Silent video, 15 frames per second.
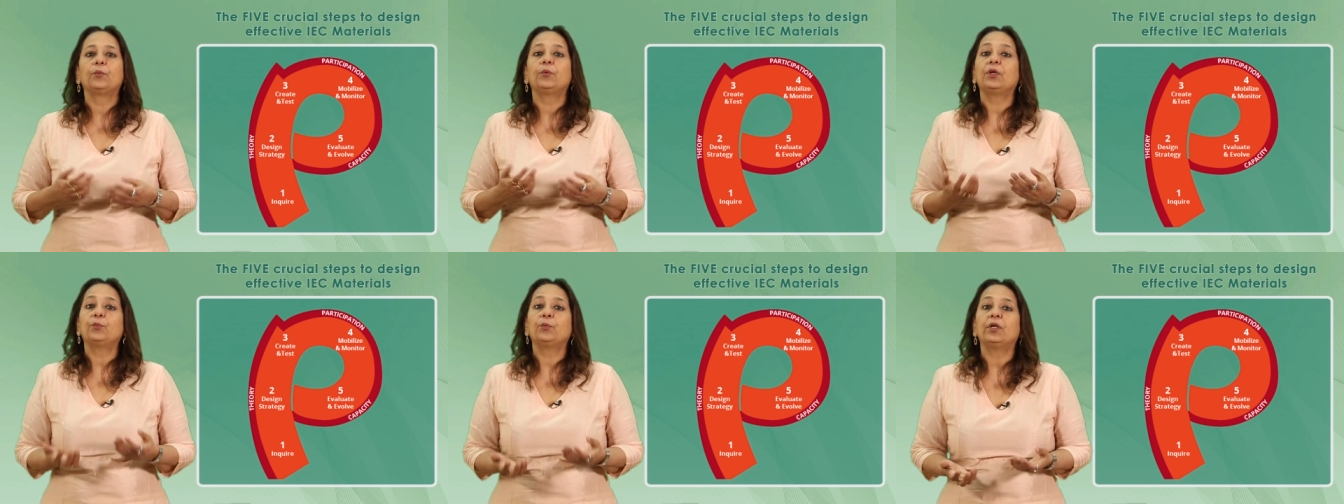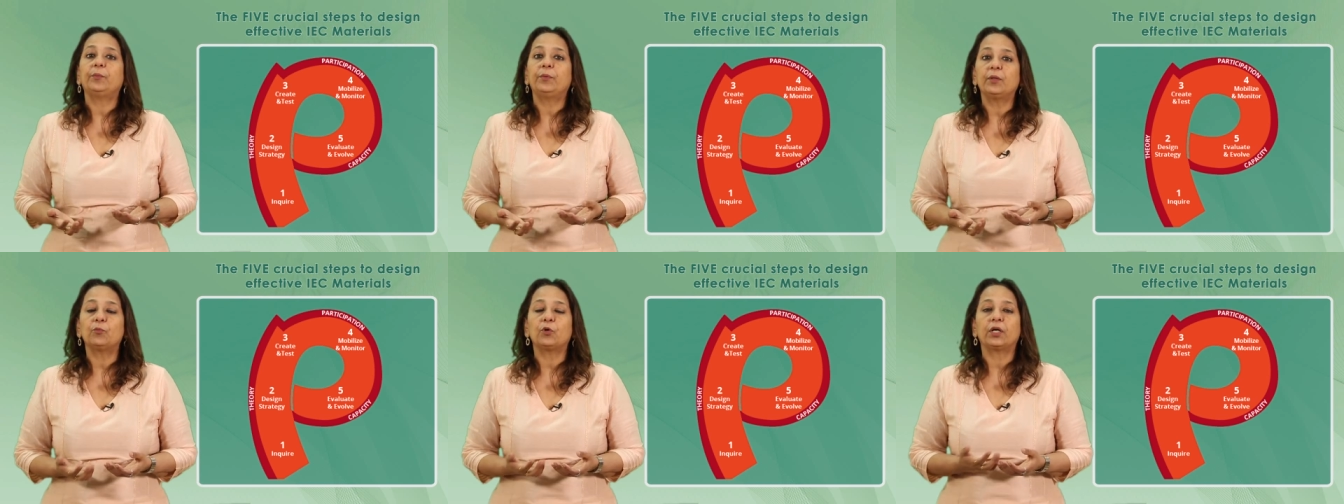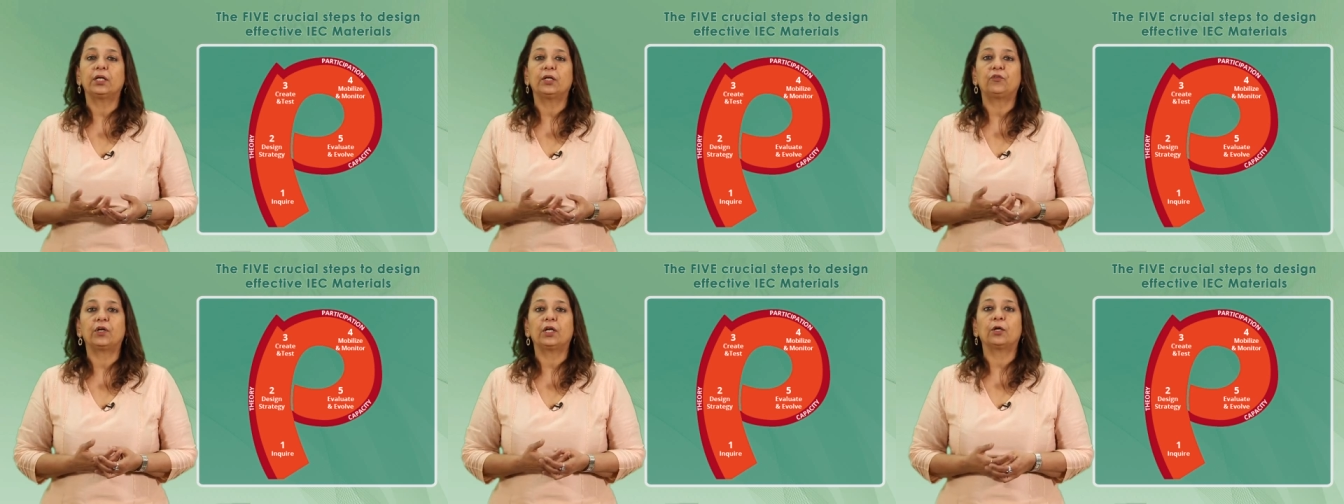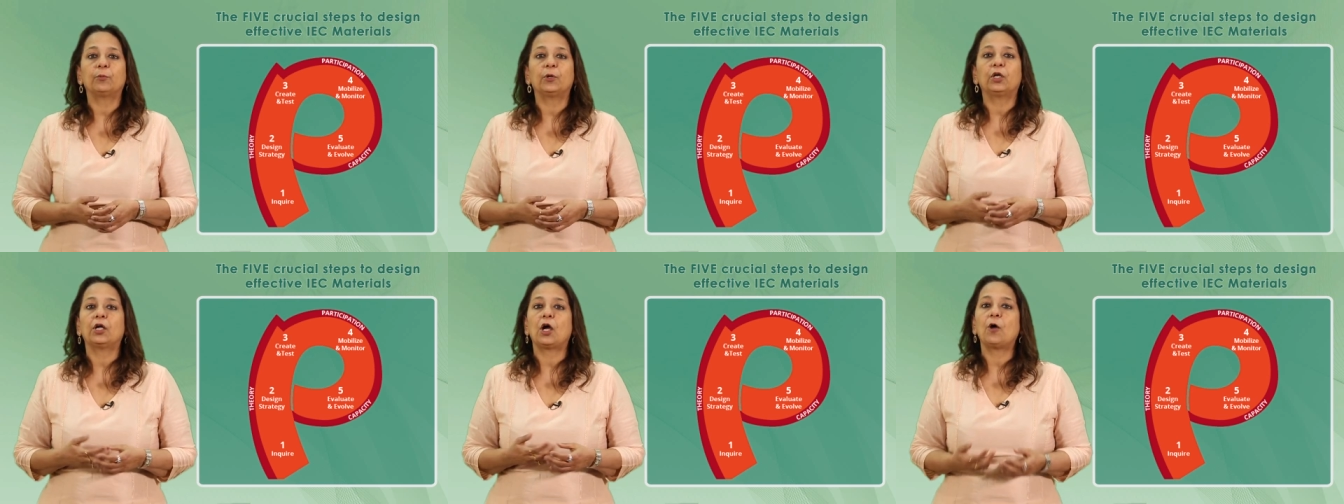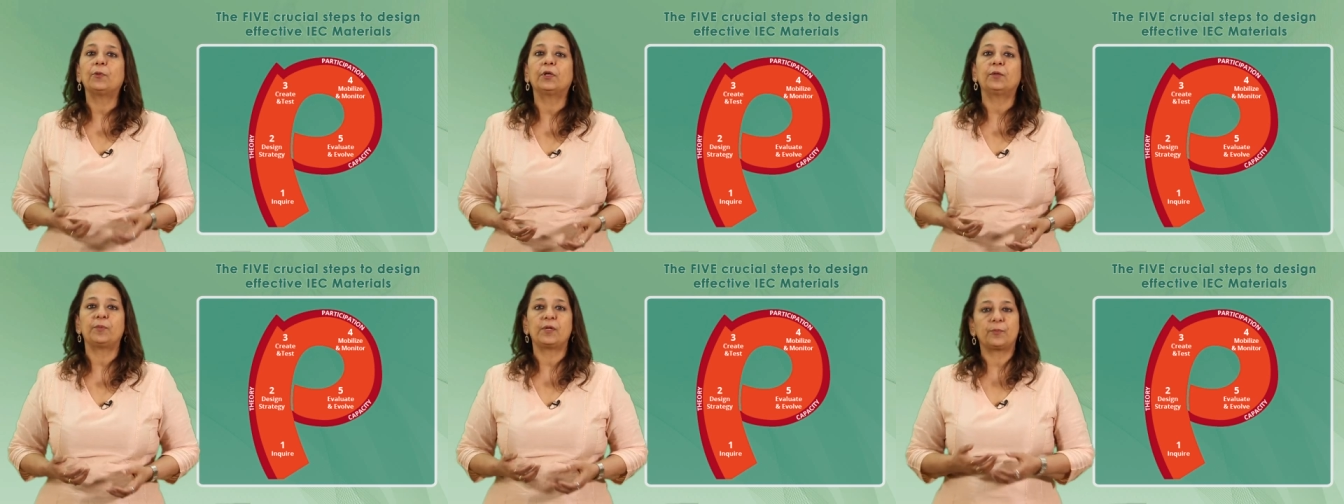we will be monitoring about how
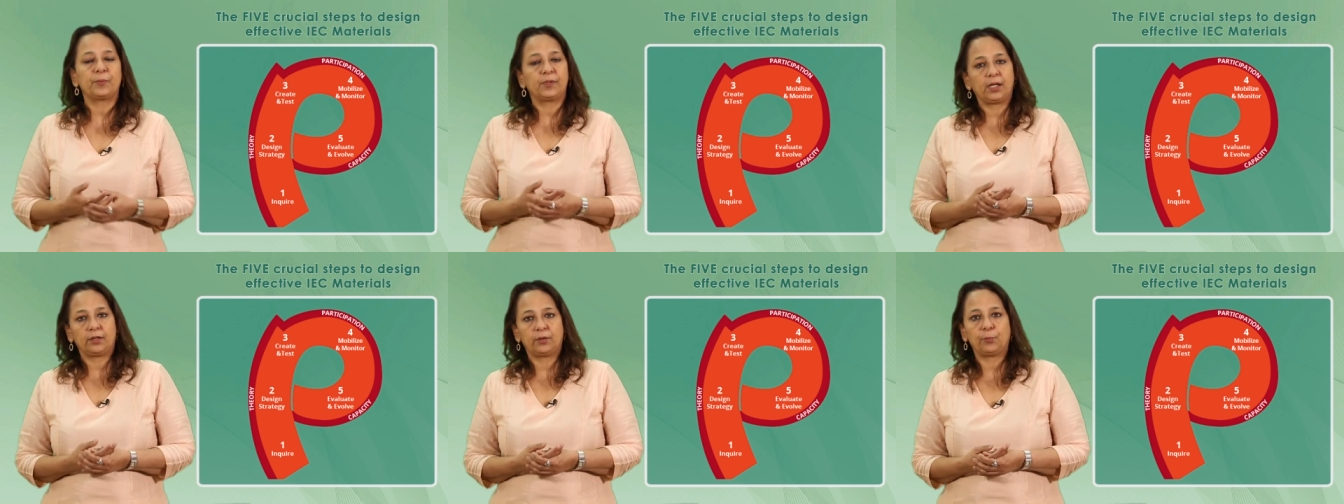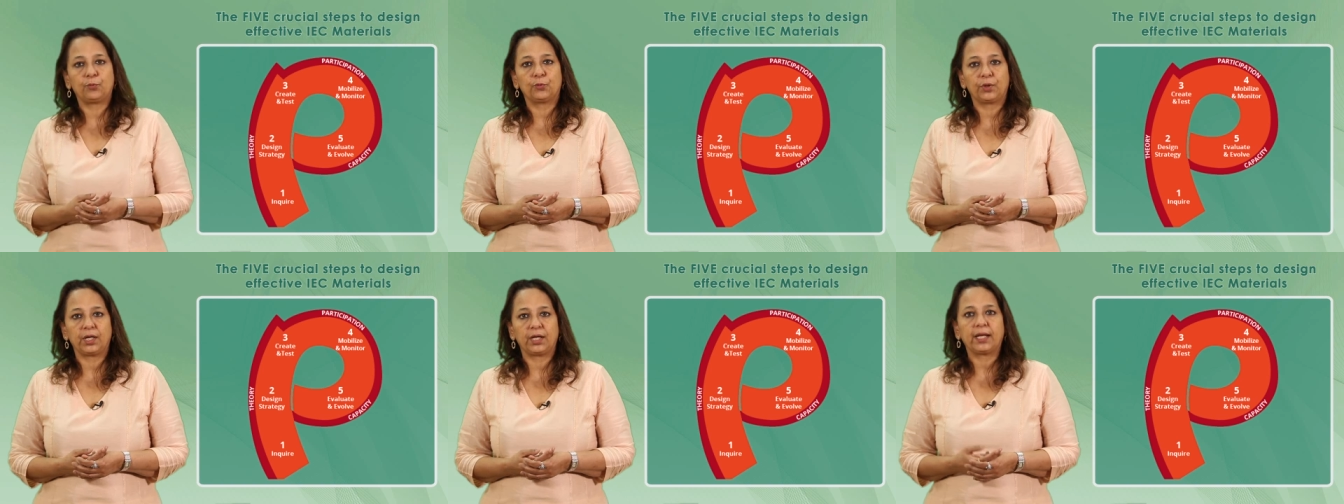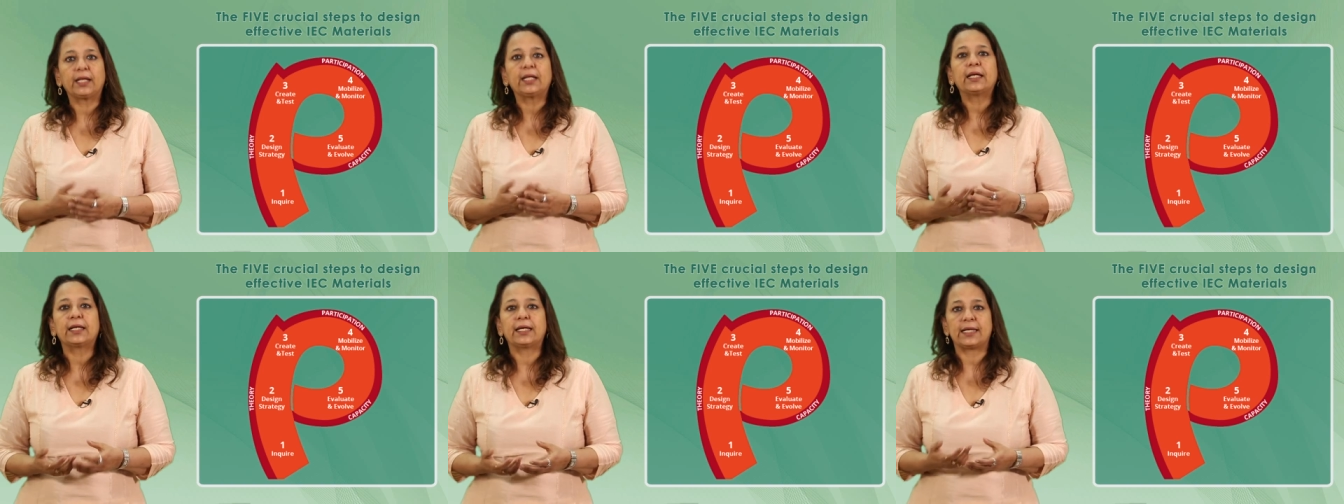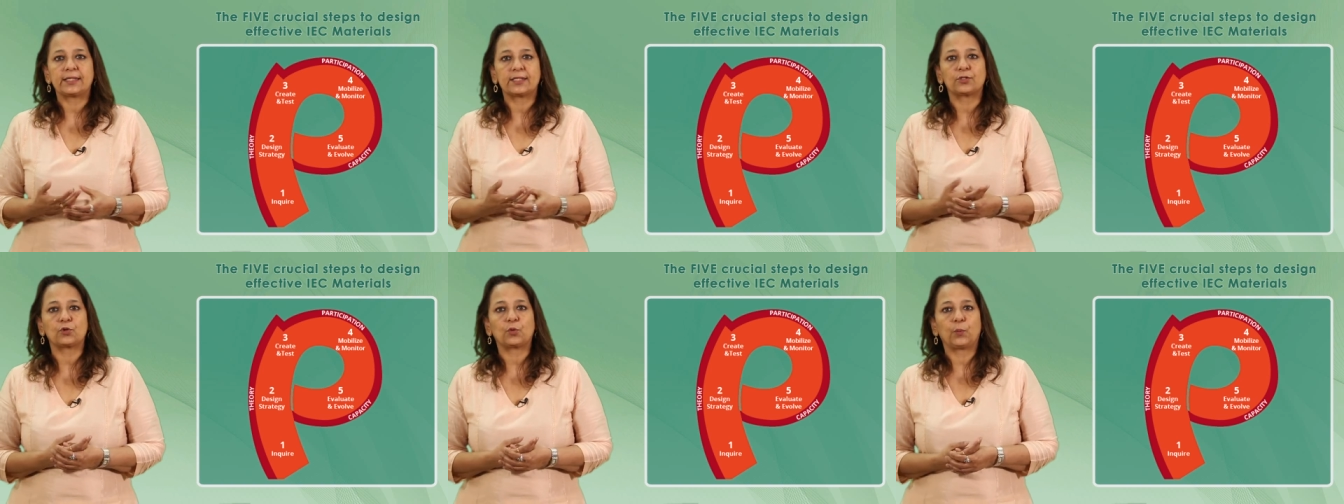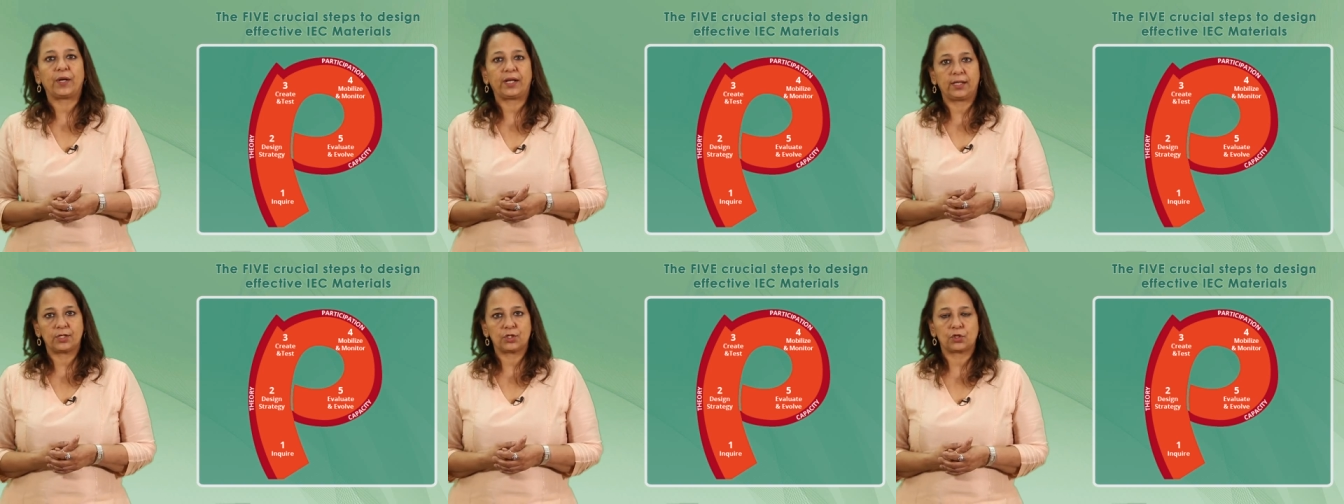many people are reporting any cases of
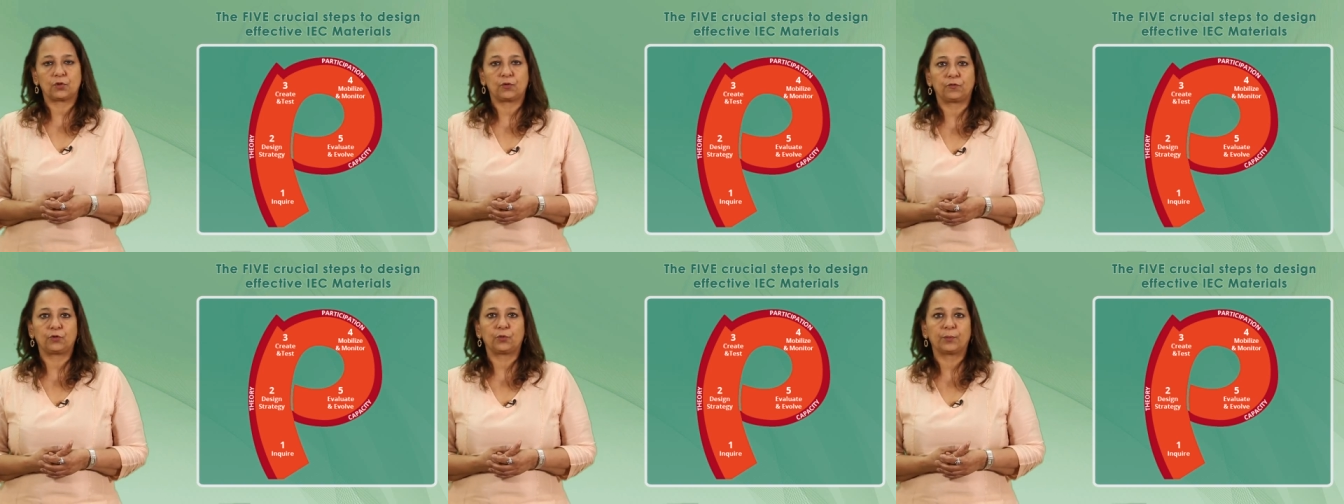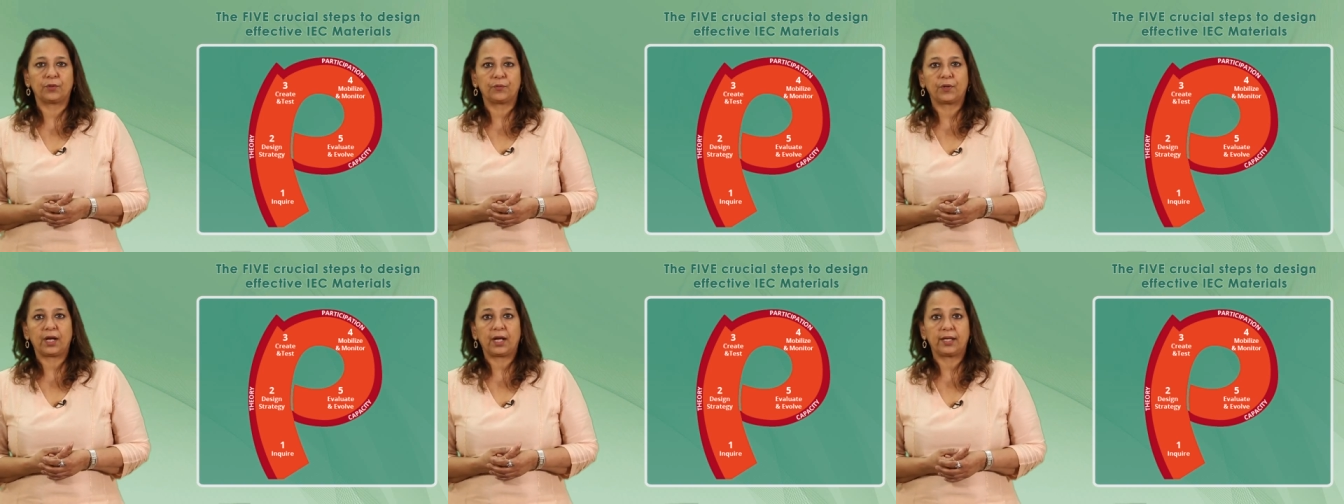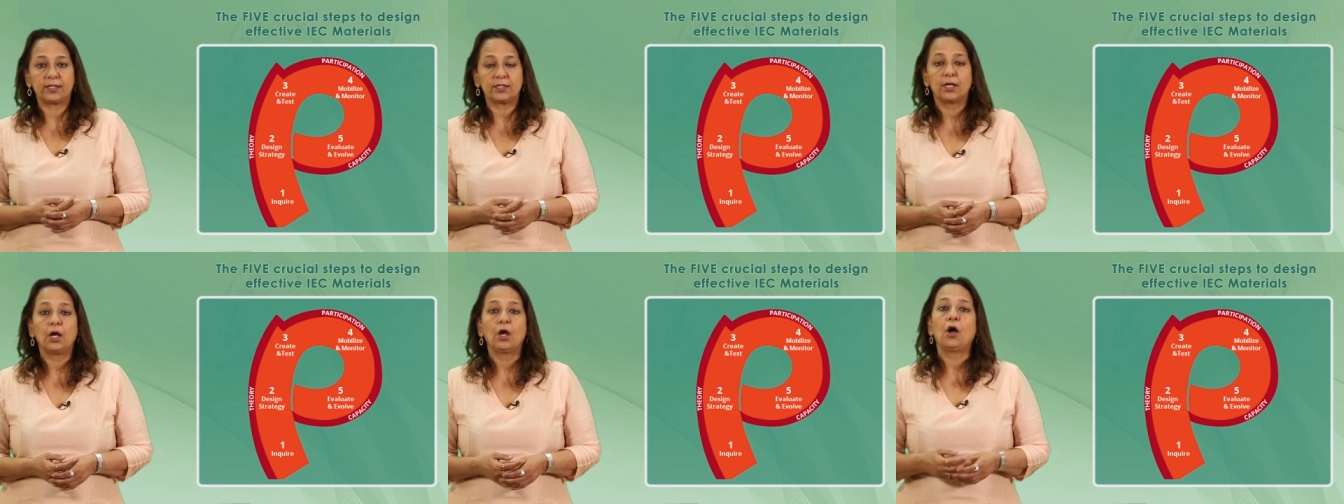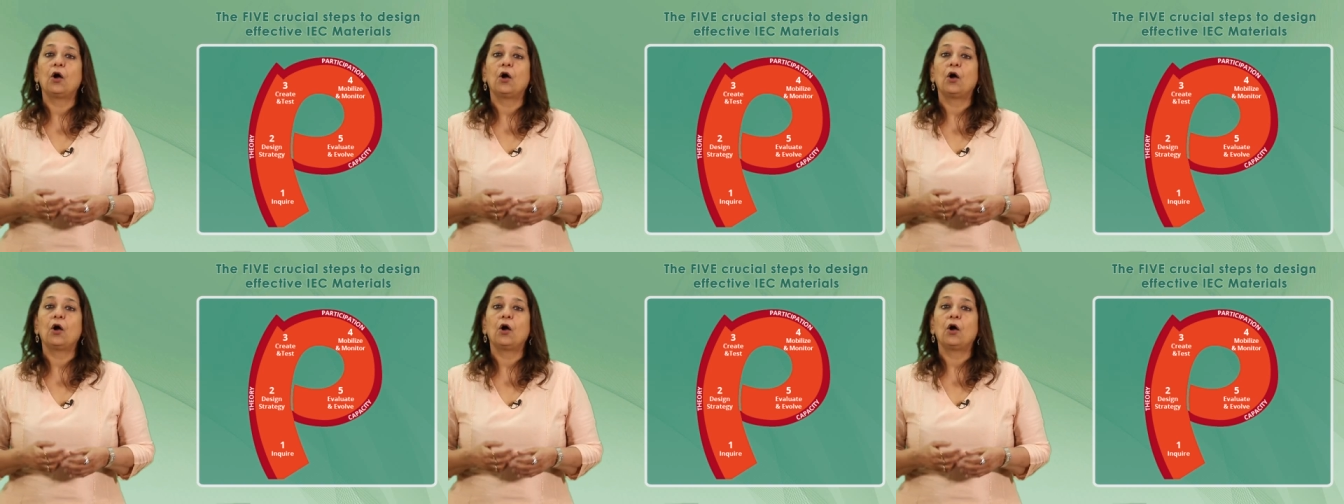violation of human rights,